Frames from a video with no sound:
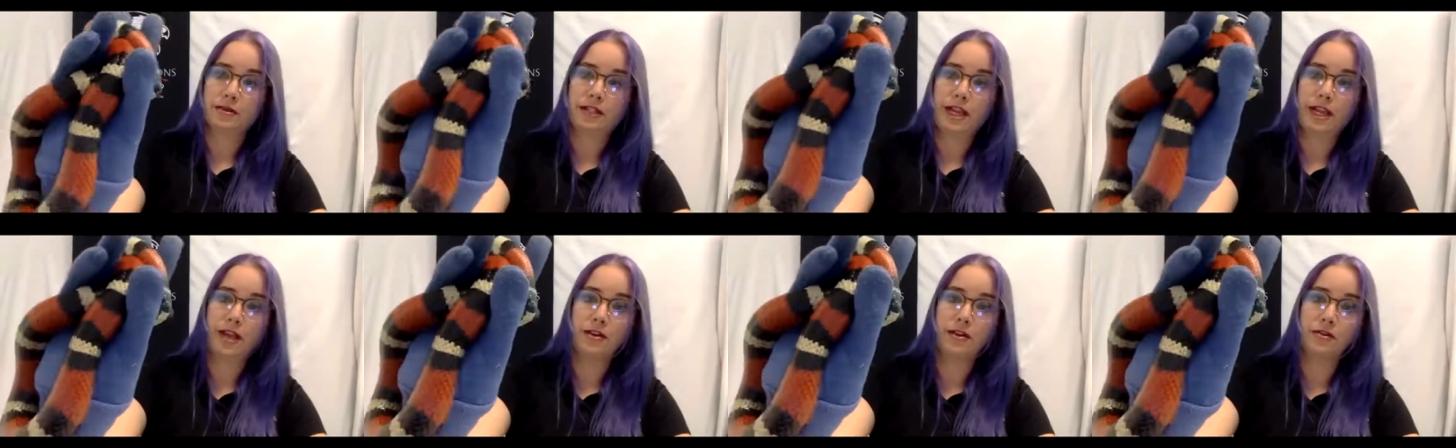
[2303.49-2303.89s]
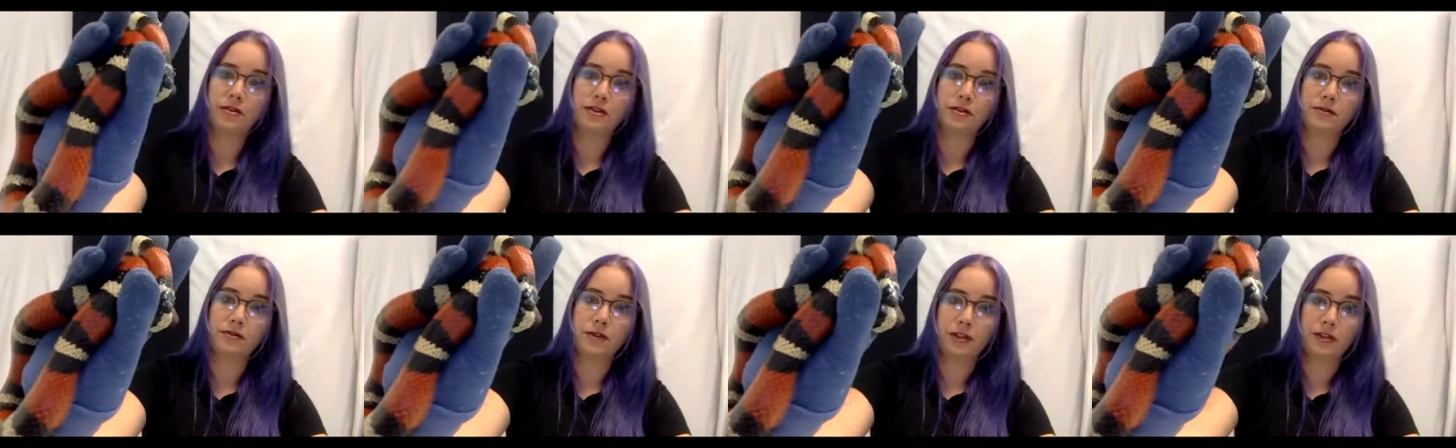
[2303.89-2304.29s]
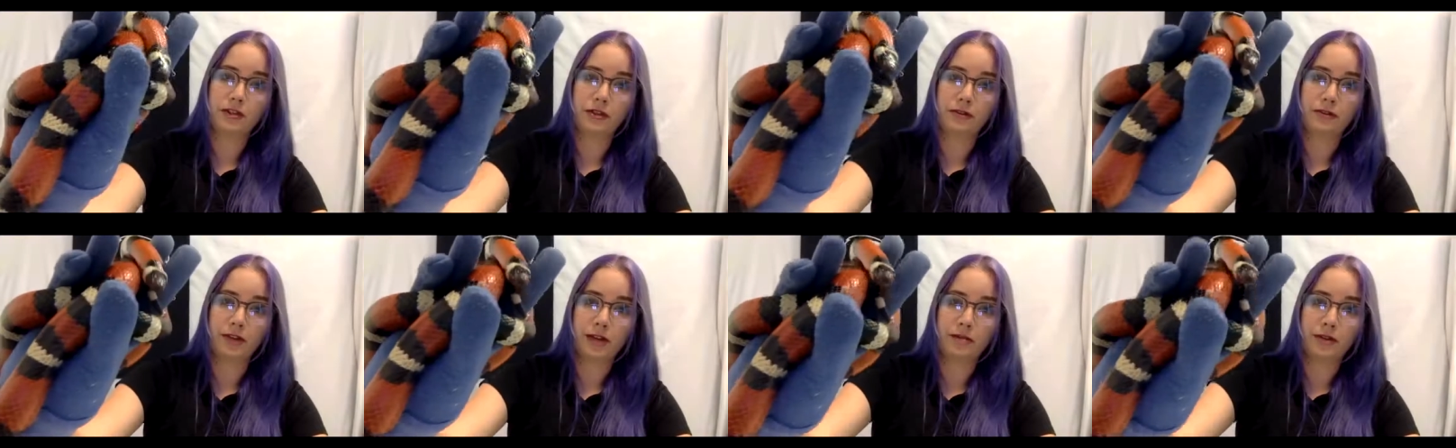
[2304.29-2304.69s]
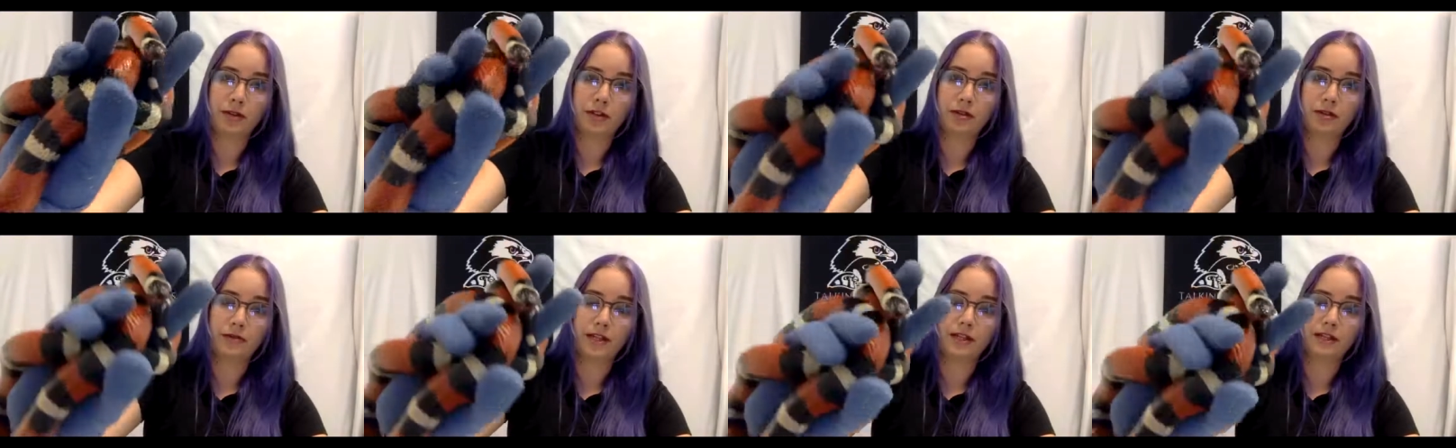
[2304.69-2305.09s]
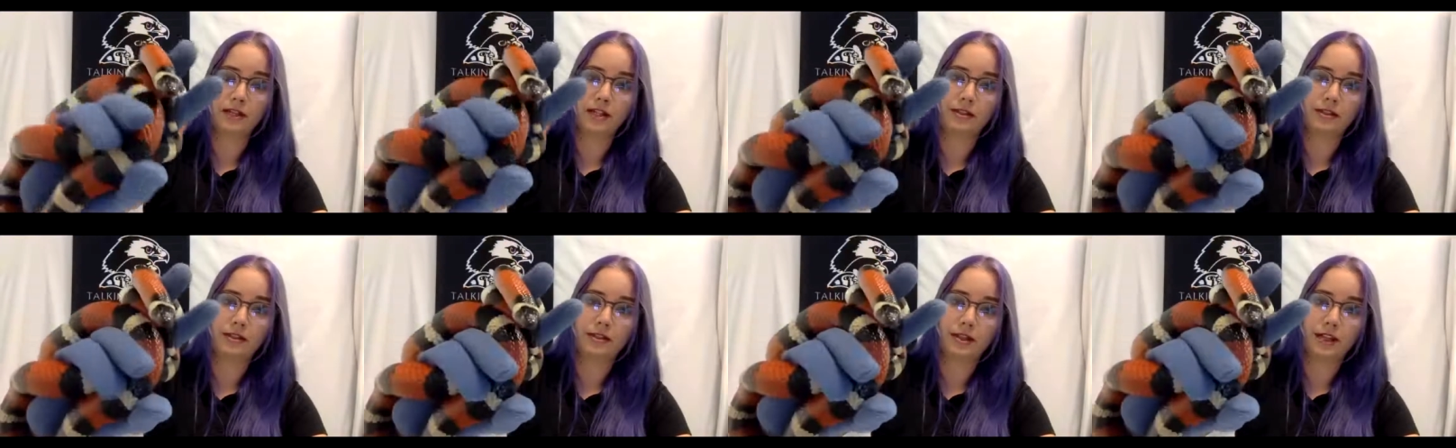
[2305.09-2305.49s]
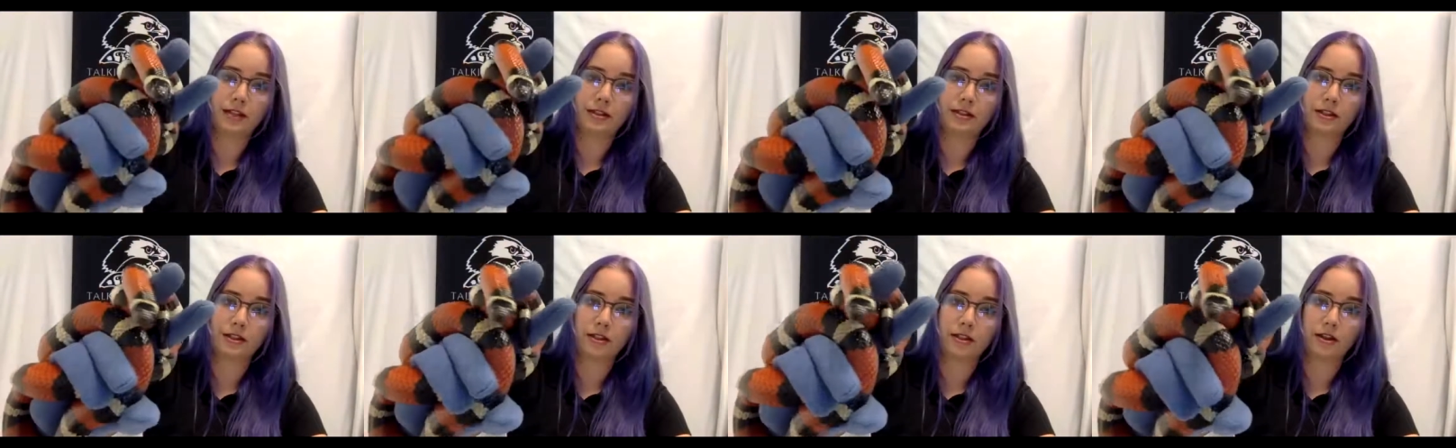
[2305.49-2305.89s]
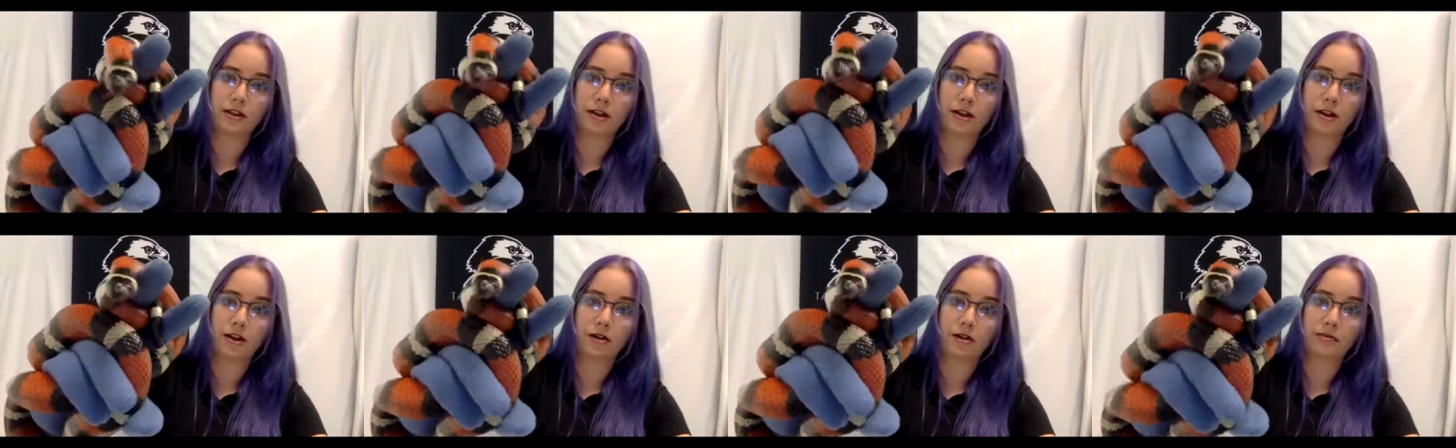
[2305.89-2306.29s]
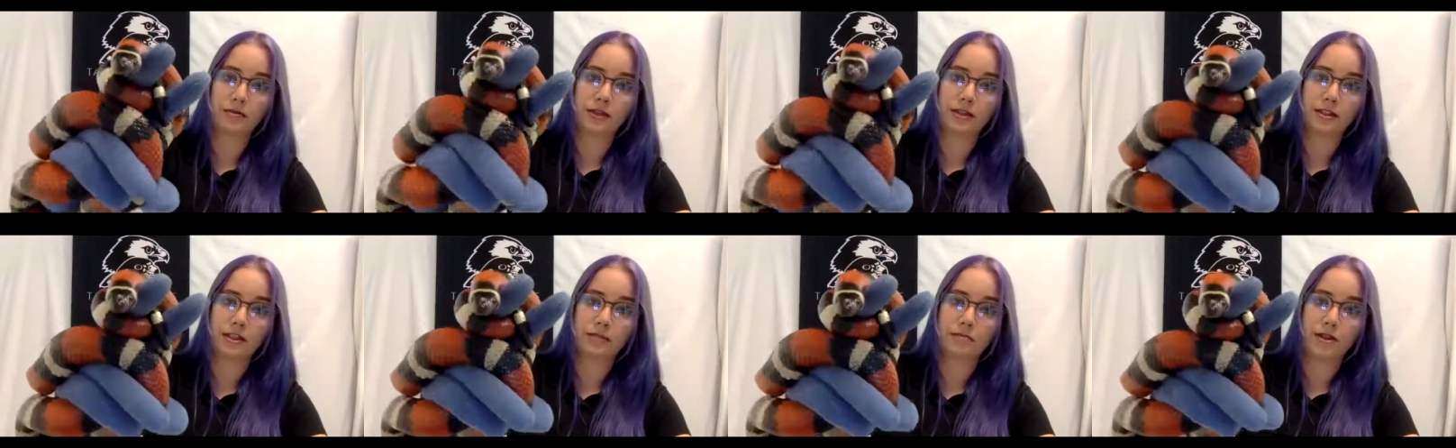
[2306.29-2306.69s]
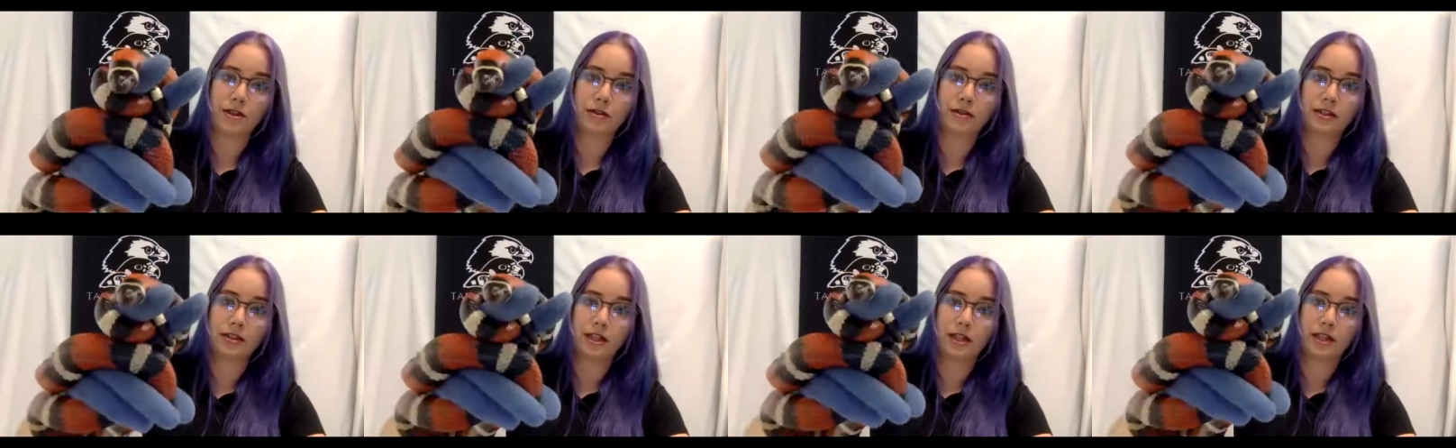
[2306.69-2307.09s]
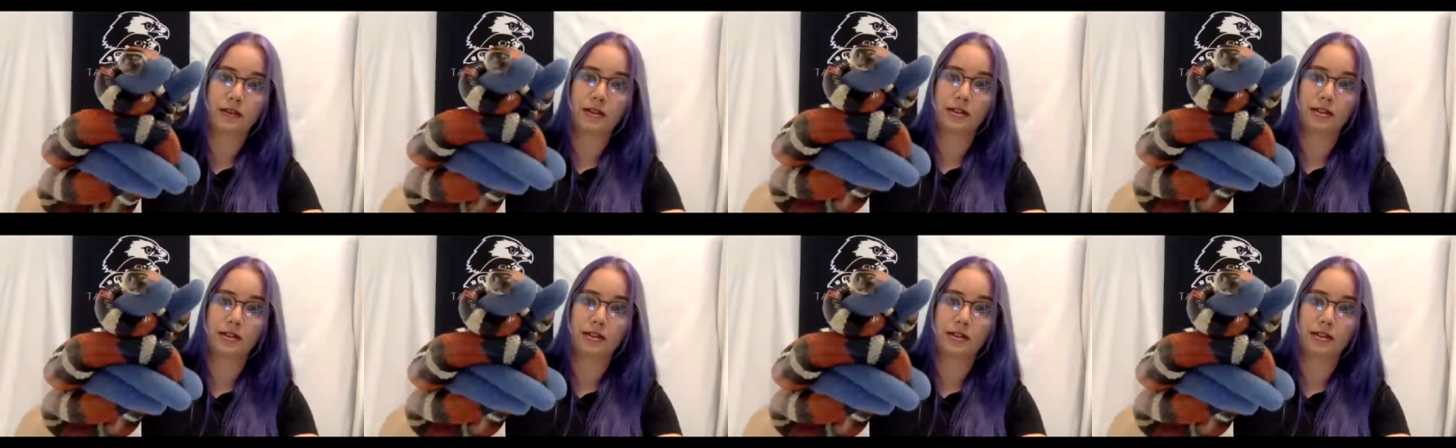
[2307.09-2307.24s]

tell your friends or family, no, wait, that's that's a, a harmless milk snake.